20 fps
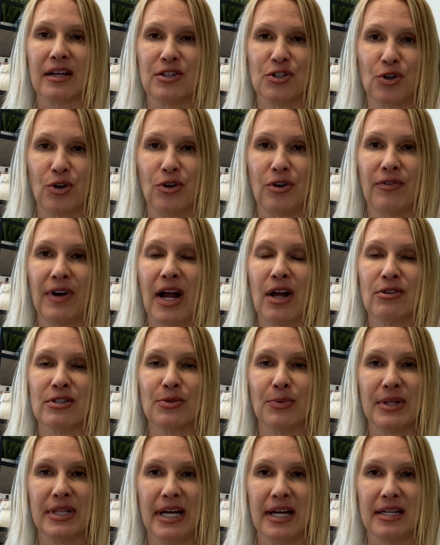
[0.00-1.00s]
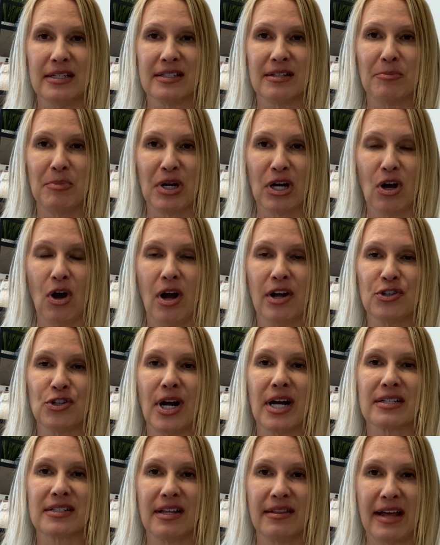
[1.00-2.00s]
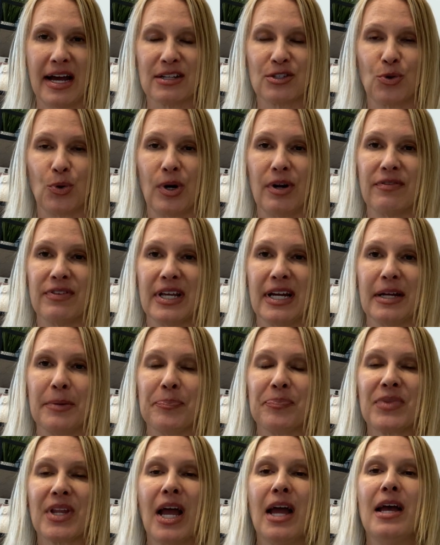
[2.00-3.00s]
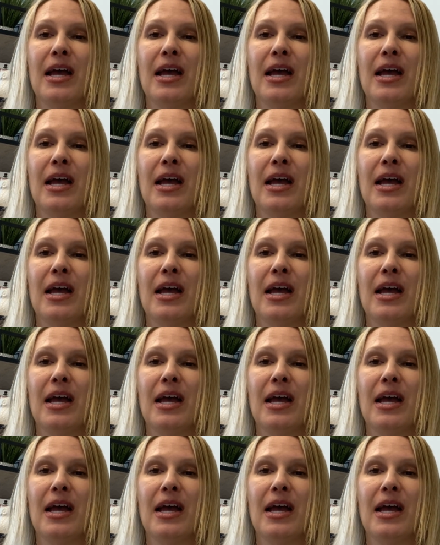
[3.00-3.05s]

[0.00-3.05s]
and turnarounds when they submit contracts and that sort of thing.